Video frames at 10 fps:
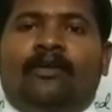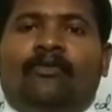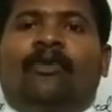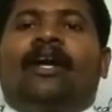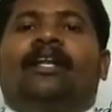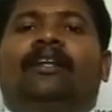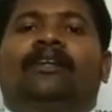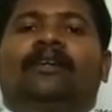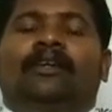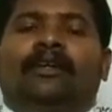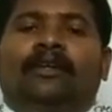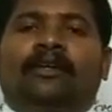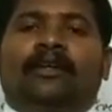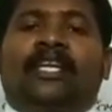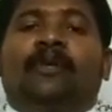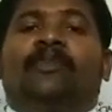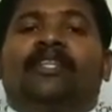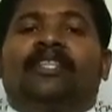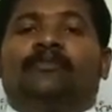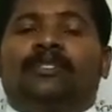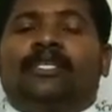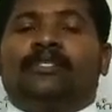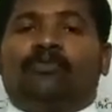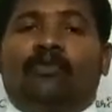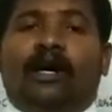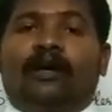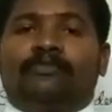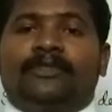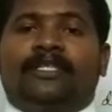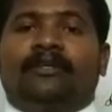While keeping themselves warm,